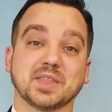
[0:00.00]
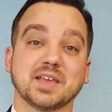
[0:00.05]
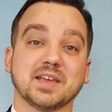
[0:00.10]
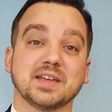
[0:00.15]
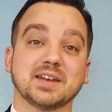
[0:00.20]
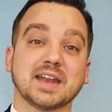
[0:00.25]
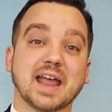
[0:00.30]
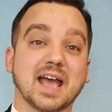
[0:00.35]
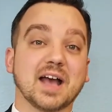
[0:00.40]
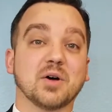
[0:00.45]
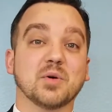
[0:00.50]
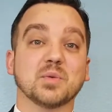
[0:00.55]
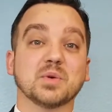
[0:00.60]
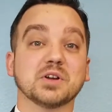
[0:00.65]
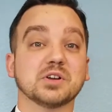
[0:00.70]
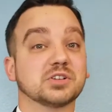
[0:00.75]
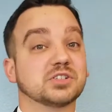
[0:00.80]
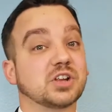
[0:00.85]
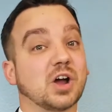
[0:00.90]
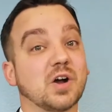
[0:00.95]
Now,
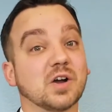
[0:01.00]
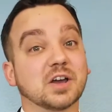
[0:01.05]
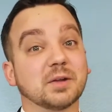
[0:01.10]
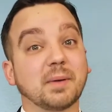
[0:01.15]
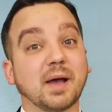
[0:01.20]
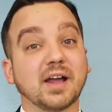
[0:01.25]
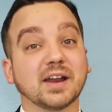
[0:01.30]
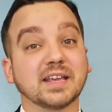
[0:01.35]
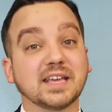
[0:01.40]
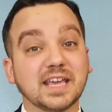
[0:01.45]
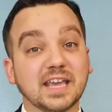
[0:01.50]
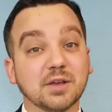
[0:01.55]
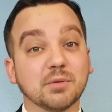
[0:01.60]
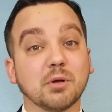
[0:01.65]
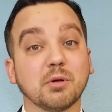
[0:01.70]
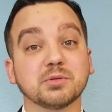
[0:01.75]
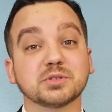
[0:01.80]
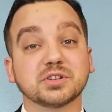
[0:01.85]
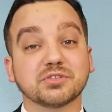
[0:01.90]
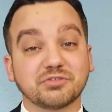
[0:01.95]
we're talking about
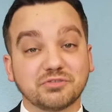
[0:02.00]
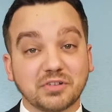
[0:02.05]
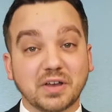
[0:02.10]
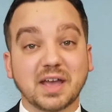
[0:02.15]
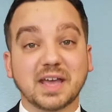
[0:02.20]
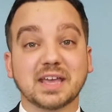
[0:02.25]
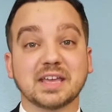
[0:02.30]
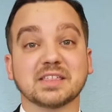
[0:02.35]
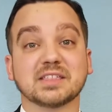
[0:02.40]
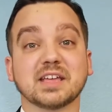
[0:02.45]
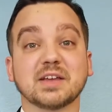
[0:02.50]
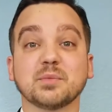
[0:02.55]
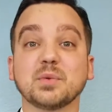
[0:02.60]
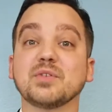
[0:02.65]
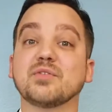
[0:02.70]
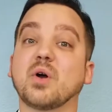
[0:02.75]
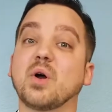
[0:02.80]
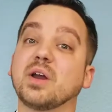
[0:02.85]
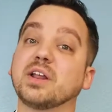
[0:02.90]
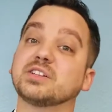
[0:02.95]
heroes of faith, and we've
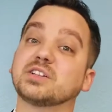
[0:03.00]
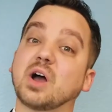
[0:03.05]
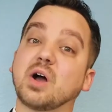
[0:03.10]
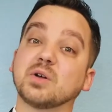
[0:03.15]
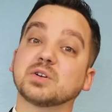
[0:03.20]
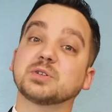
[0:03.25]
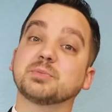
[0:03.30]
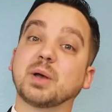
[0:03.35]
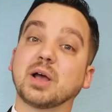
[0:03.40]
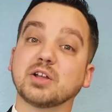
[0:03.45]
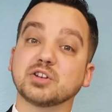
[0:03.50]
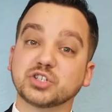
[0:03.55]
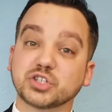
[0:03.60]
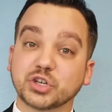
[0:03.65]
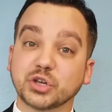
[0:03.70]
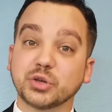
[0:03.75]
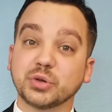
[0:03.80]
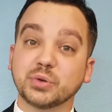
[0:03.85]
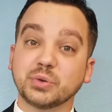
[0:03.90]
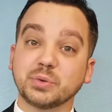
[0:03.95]
already talked about
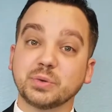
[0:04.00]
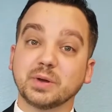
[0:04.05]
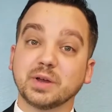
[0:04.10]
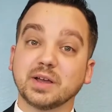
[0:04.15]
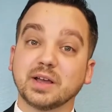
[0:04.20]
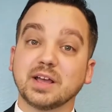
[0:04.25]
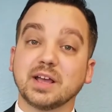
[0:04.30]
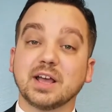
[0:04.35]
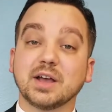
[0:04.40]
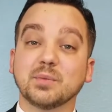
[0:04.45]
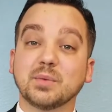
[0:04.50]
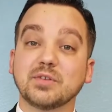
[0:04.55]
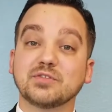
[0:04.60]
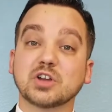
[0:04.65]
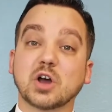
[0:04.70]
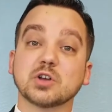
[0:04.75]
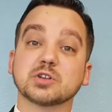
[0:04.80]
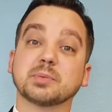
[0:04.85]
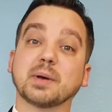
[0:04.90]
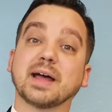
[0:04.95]
two. We've
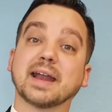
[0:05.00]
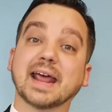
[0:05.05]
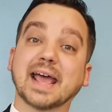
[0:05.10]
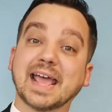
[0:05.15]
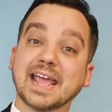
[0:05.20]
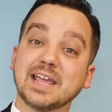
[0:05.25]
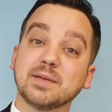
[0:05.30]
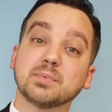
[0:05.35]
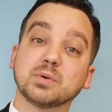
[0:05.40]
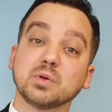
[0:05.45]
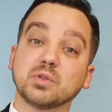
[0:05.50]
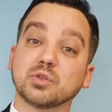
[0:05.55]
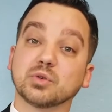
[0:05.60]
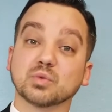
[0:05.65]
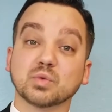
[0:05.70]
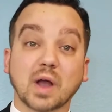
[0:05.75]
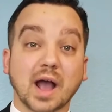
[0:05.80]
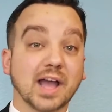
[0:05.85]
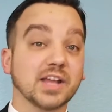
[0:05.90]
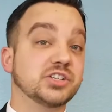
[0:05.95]
talked about Abel, the
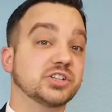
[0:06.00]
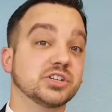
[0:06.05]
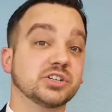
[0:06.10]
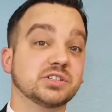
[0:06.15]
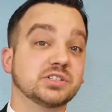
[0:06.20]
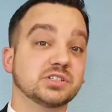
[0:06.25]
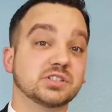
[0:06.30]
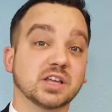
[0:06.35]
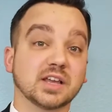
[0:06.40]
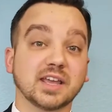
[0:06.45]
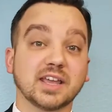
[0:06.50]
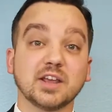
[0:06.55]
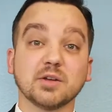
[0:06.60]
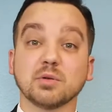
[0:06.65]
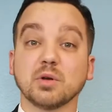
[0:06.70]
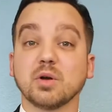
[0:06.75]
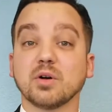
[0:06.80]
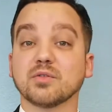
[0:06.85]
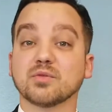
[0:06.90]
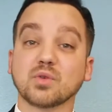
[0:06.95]
righteous, the
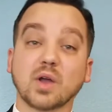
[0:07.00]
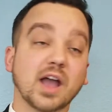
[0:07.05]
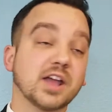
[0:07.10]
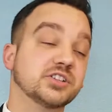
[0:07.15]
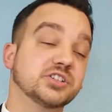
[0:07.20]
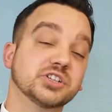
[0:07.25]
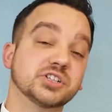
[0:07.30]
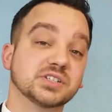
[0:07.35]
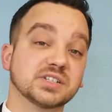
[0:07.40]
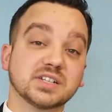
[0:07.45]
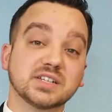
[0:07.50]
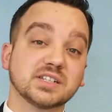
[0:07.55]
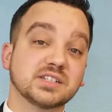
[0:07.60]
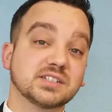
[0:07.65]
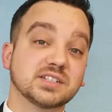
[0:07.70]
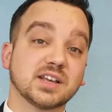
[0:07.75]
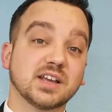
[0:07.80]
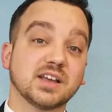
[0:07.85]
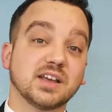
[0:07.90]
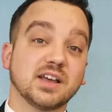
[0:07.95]
hero of righteousness,
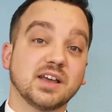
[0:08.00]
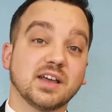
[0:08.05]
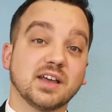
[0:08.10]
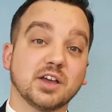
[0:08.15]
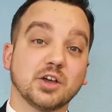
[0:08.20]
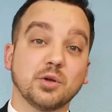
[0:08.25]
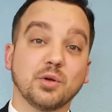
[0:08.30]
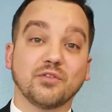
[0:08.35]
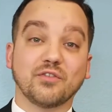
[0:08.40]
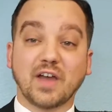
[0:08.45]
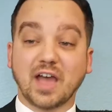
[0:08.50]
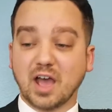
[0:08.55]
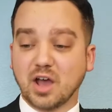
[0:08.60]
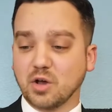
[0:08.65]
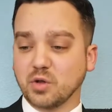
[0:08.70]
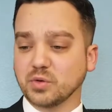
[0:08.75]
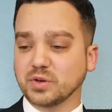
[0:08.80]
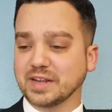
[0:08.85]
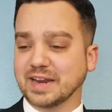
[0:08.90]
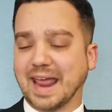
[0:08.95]
who
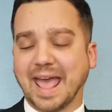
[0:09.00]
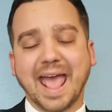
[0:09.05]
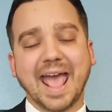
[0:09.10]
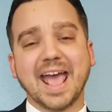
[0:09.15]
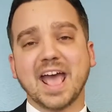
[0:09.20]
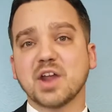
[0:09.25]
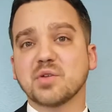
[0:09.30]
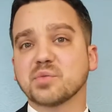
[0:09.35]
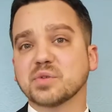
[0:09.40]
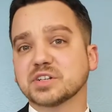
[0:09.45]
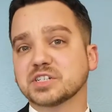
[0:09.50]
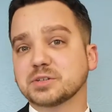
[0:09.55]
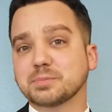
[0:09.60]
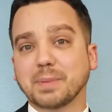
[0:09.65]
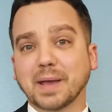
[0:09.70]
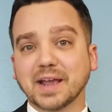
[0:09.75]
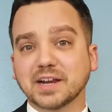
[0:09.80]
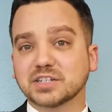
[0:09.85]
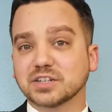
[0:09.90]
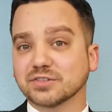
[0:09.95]
found and had
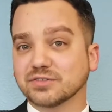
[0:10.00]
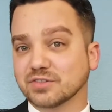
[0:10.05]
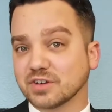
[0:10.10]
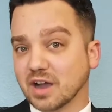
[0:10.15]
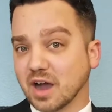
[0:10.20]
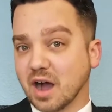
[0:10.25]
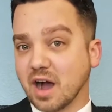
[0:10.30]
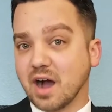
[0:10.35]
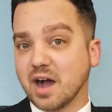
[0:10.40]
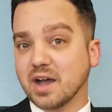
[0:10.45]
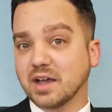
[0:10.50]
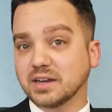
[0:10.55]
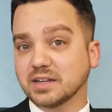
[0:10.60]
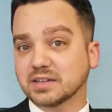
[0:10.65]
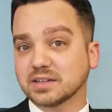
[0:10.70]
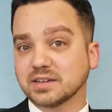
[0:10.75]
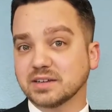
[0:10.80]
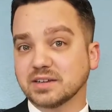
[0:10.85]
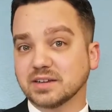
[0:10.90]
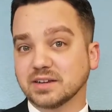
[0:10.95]
respect of God.
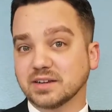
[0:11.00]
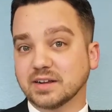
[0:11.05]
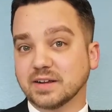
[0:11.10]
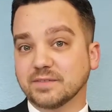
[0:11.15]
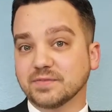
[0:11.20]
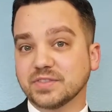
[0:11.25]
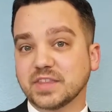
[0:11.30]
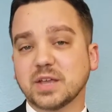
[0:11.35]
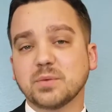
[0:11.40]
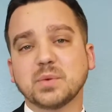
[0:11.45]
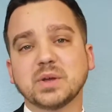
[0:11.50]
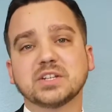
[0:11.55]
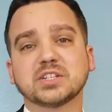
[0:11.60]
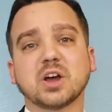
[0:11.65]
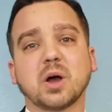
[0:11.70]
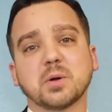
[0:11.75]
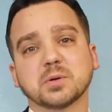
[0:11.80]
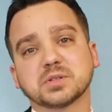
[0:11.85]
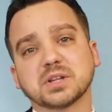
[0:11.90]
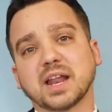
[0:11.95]
Then we
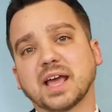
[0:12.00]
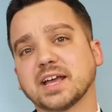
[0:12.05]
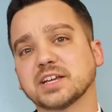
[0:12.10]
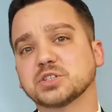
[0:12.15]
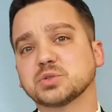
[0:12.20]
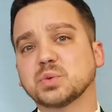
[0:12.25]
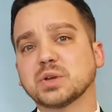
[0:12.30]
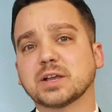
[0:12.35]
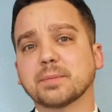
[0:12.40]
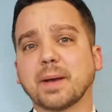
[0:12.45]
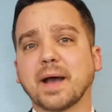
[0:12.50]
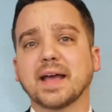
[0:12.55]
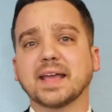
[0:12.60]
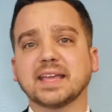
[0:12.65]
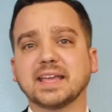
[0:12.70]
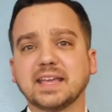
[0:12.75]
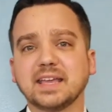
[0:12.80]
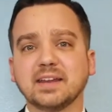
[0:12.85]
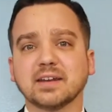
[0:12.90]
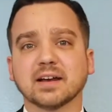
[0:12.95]
talked last week about
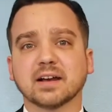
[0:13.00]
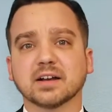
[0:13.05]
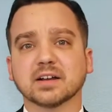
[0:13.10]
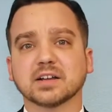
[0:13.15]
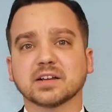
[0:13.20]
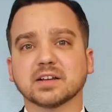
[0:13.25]
Enoch,